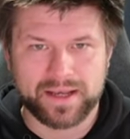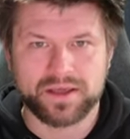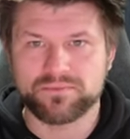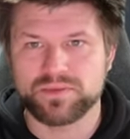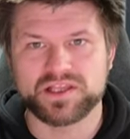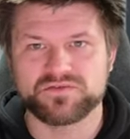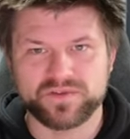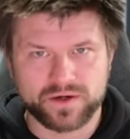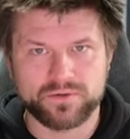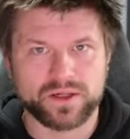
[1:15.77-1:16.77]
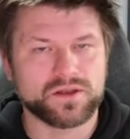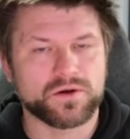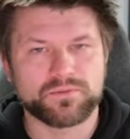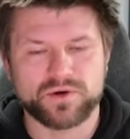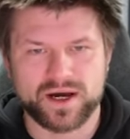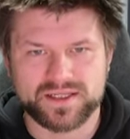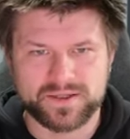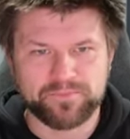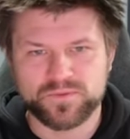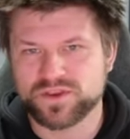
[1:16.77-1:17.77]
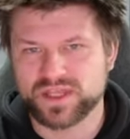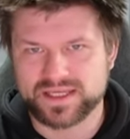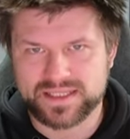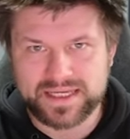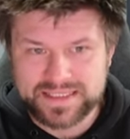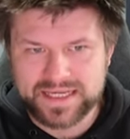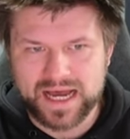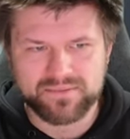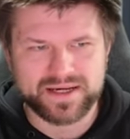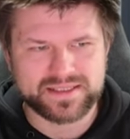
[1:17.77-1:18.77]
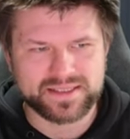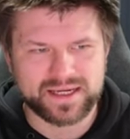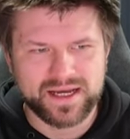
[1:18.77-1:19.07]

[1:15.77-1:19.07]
and competes very well on price with things like Sky Muster.